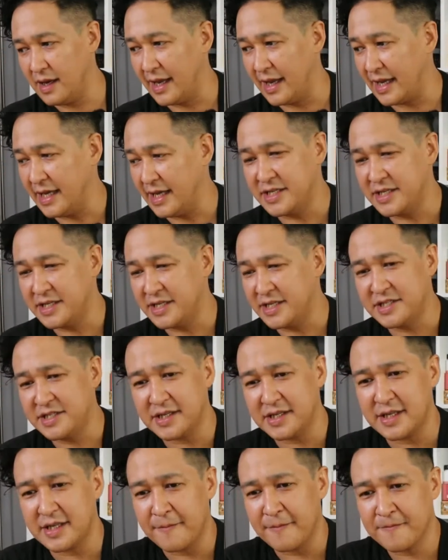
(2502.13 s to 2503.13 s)
It's
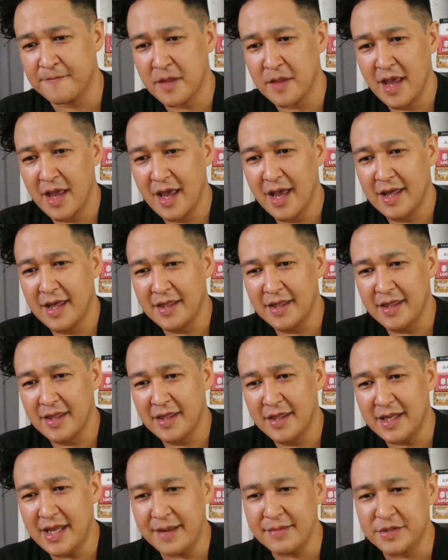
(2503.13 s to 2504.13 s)
just,
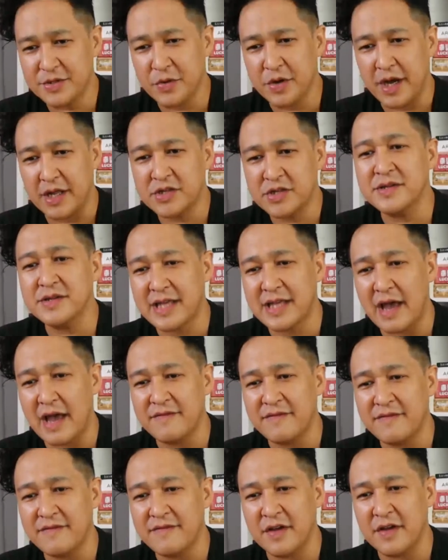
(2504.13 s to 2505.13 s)
the game is so good. It's called
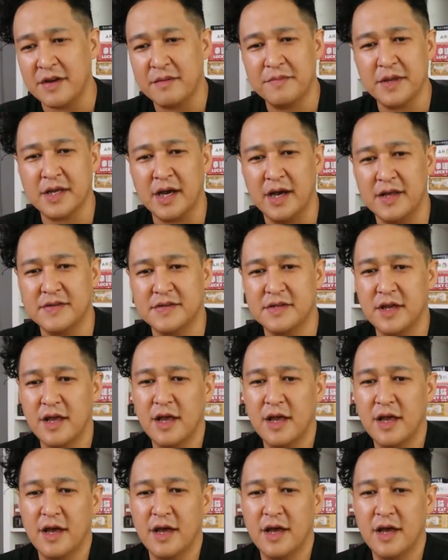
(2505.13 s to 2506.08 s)
7 because